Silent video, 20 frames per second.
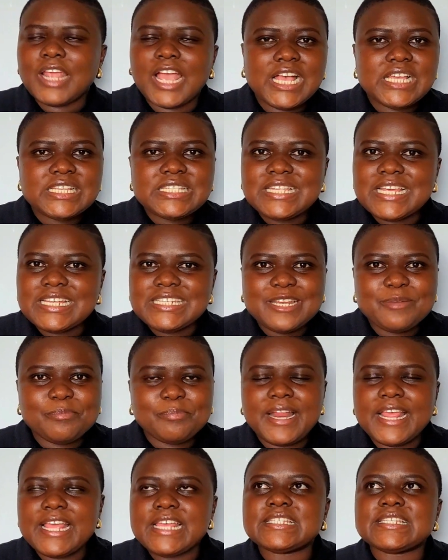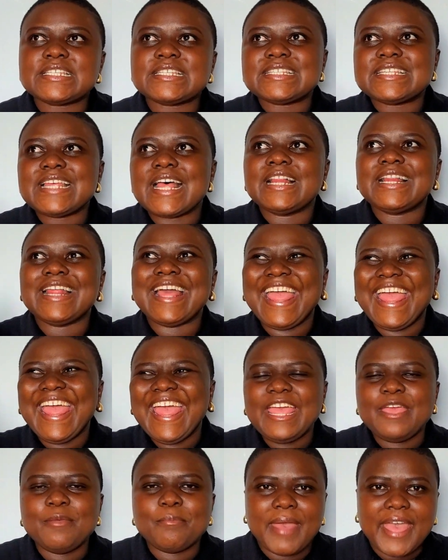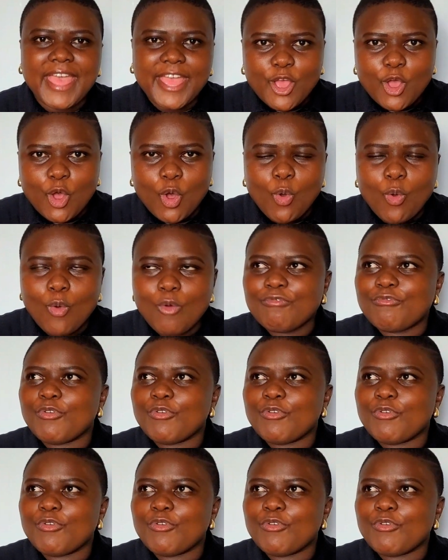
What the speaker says: a certain place sell a mango